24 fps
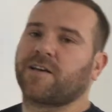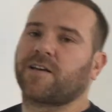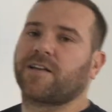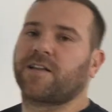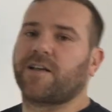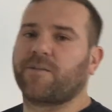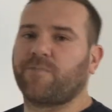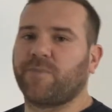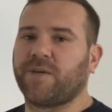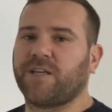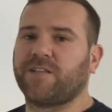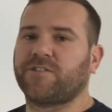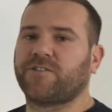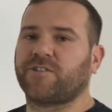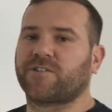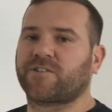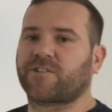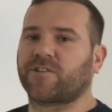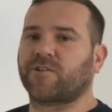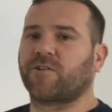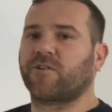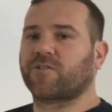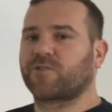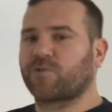That means you
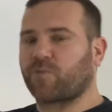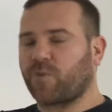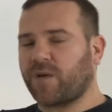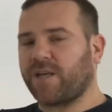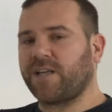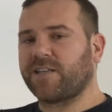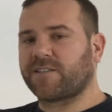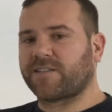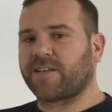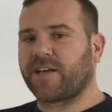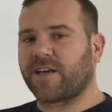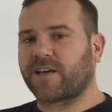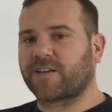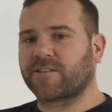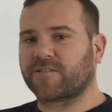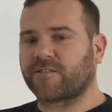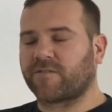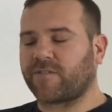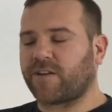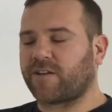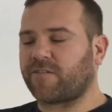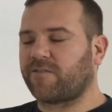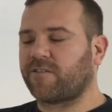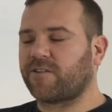still got 20 seconds of
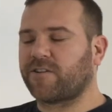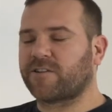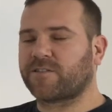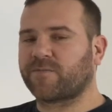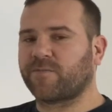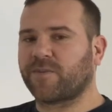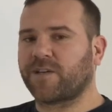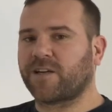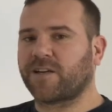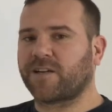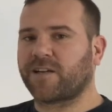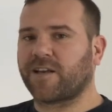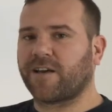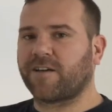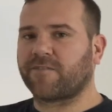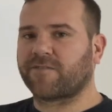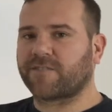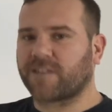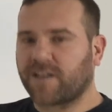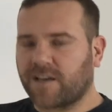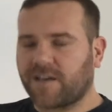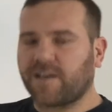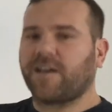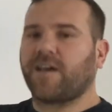that first minute
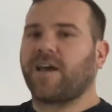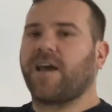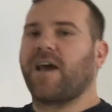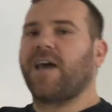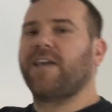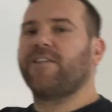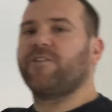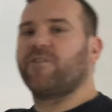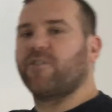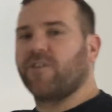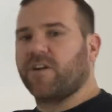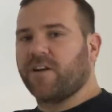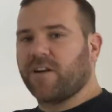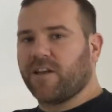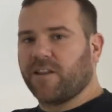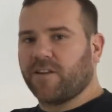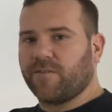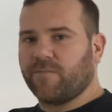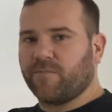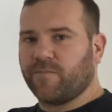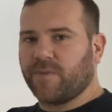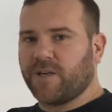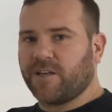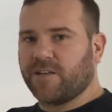left, and you got another
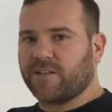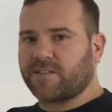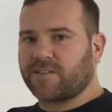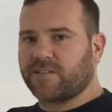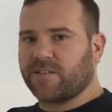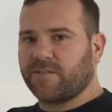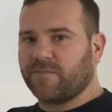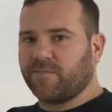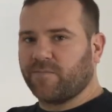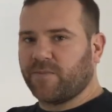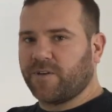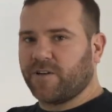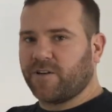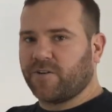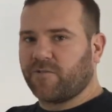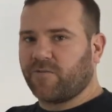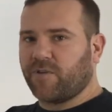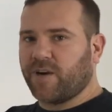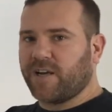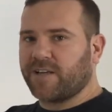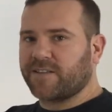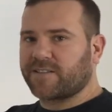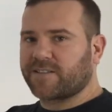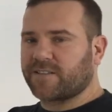minute
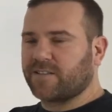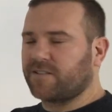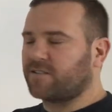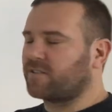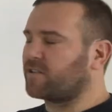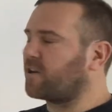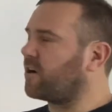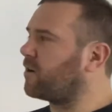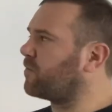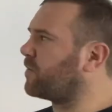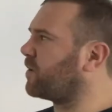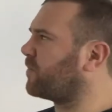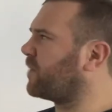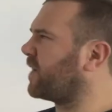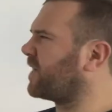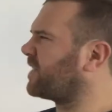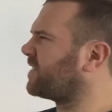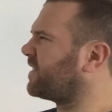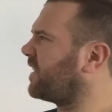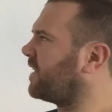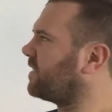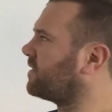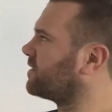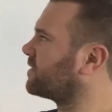rest. So I hope that makes
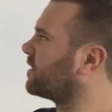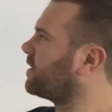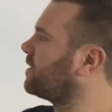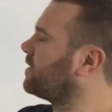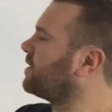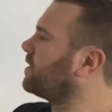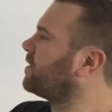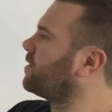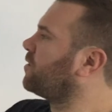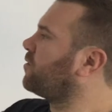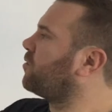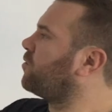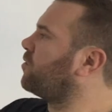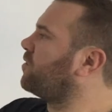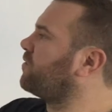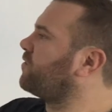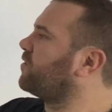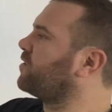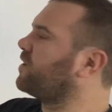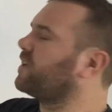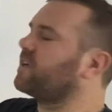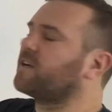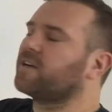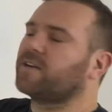sense. Or if you
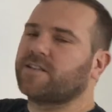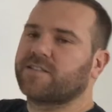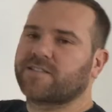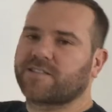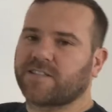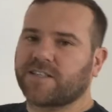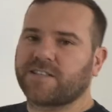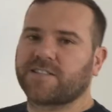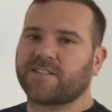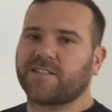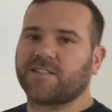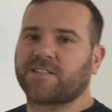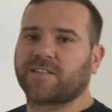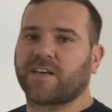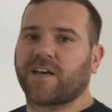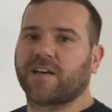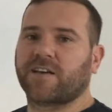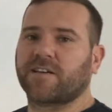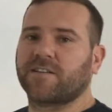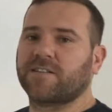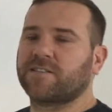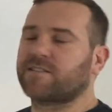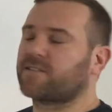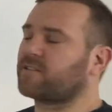did it in 60
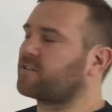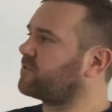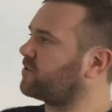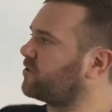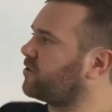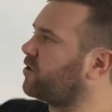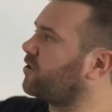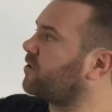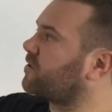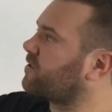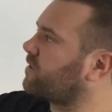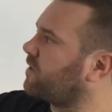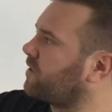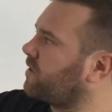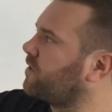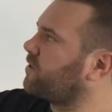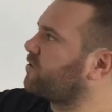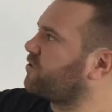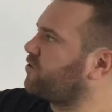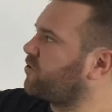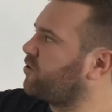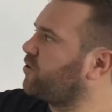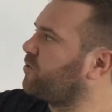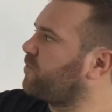seconds, so you got
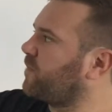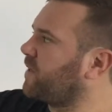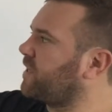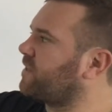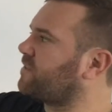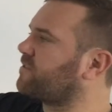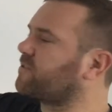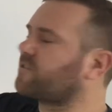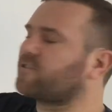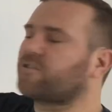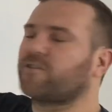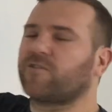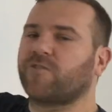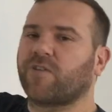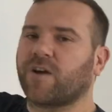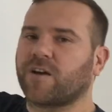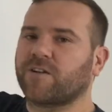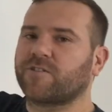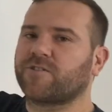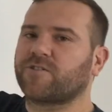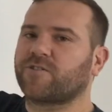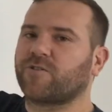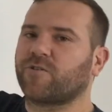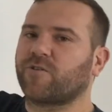2 minutes to
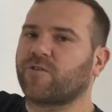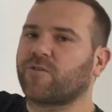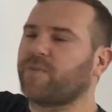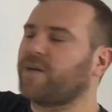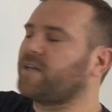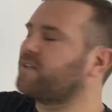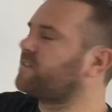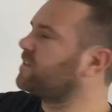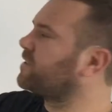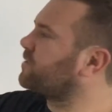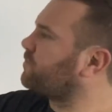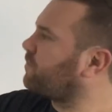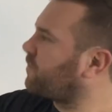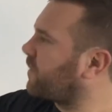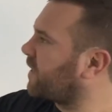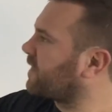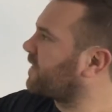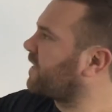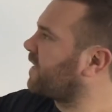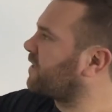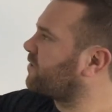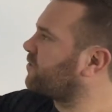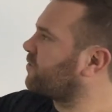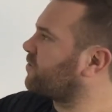run 200 meters, but
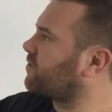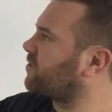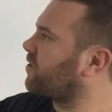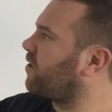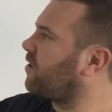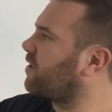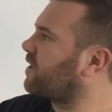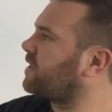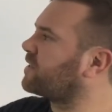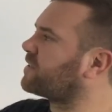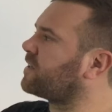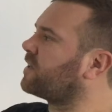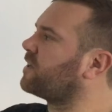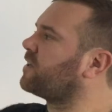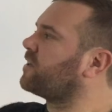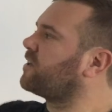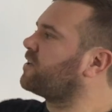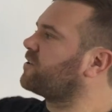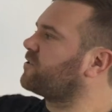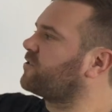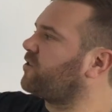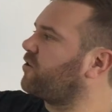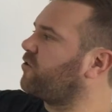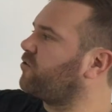that's your target,
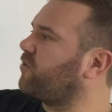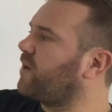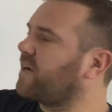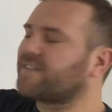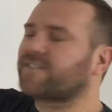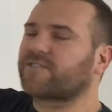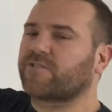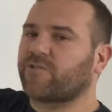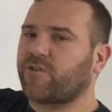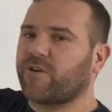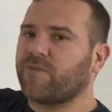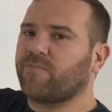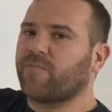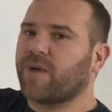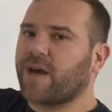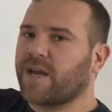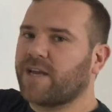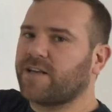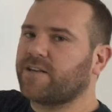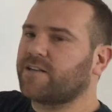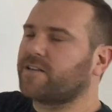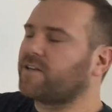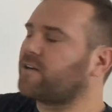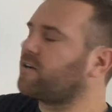so you rest the
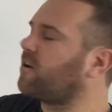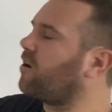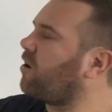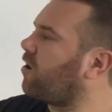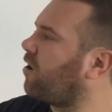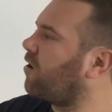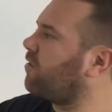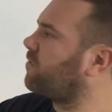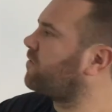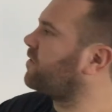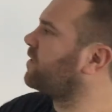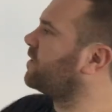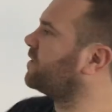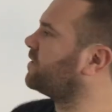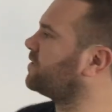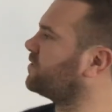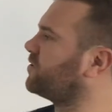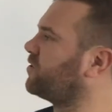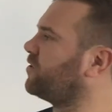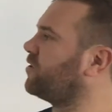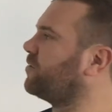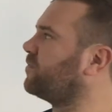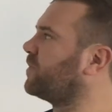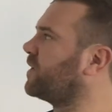remainder of
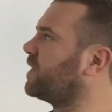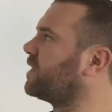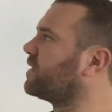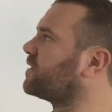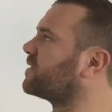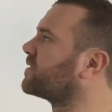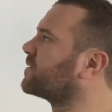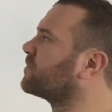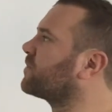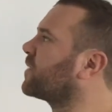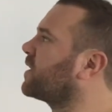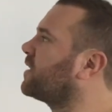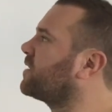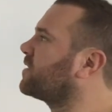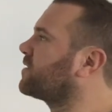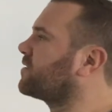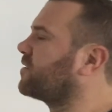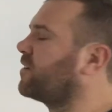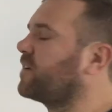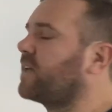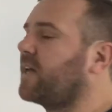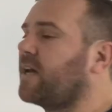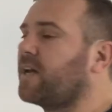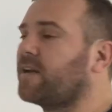2 minutes.
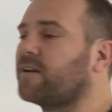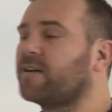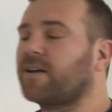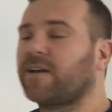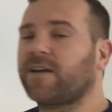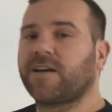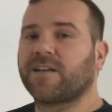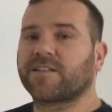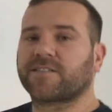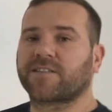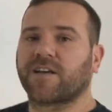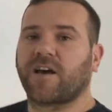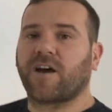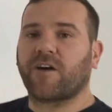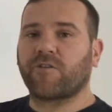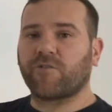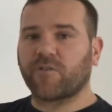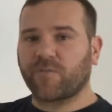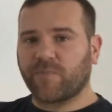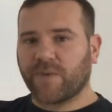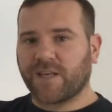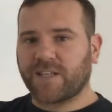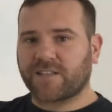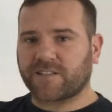So again, it's a
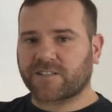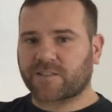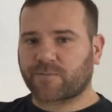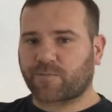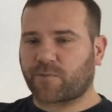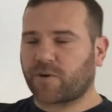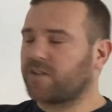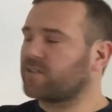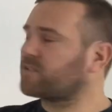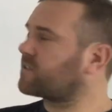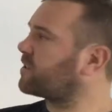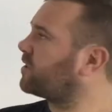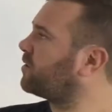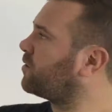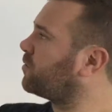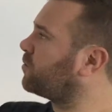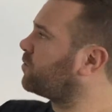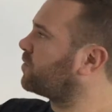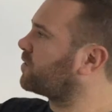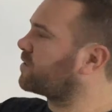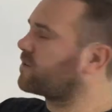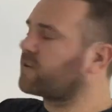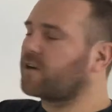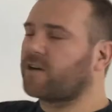100 meter sprint
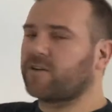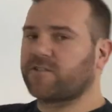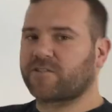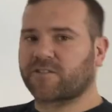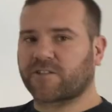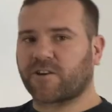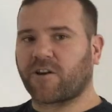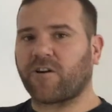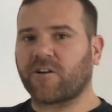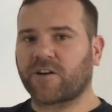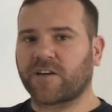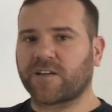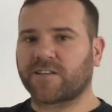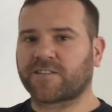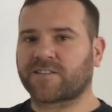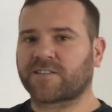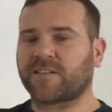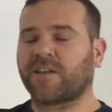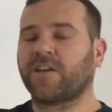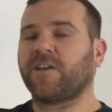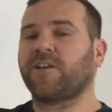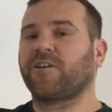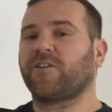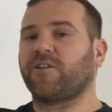with those targets.
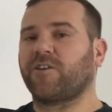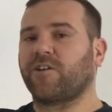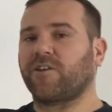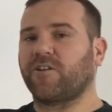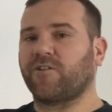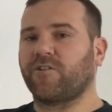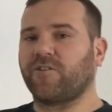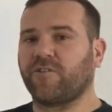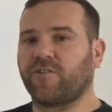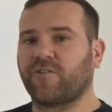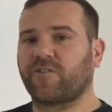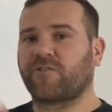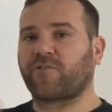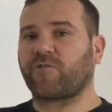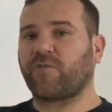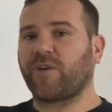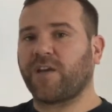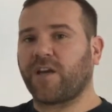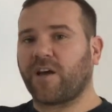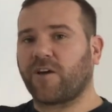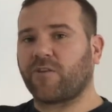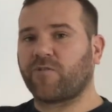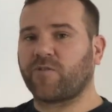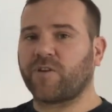You're gonna do
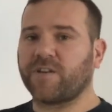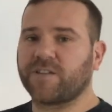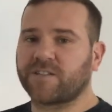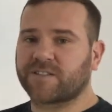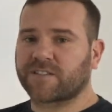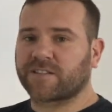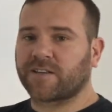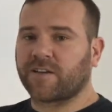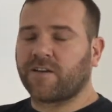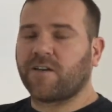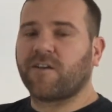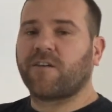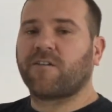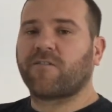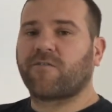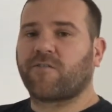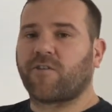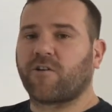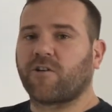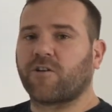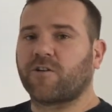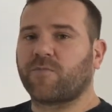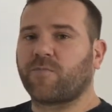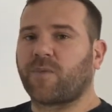300s,
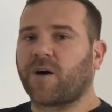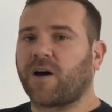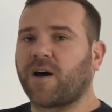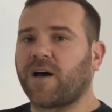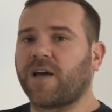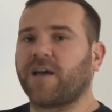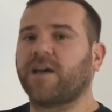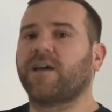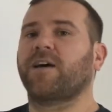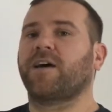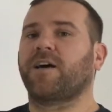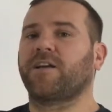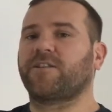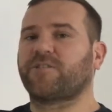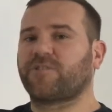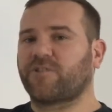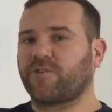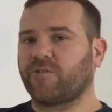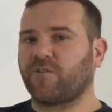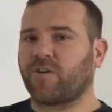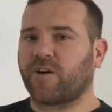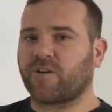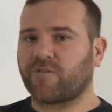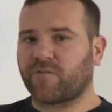followed by a
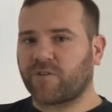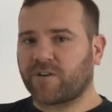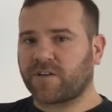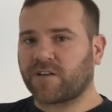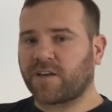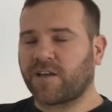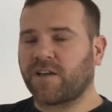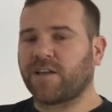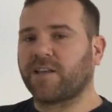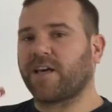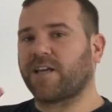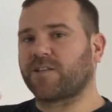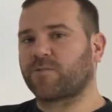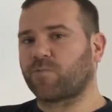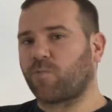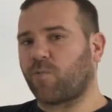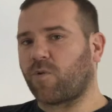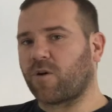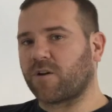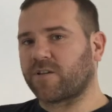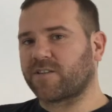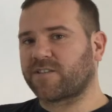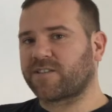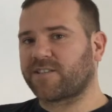200, that's
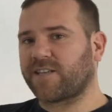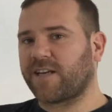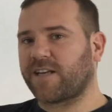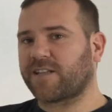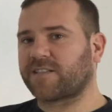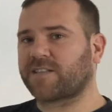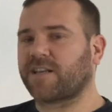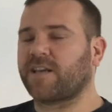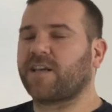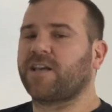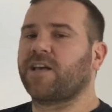one set,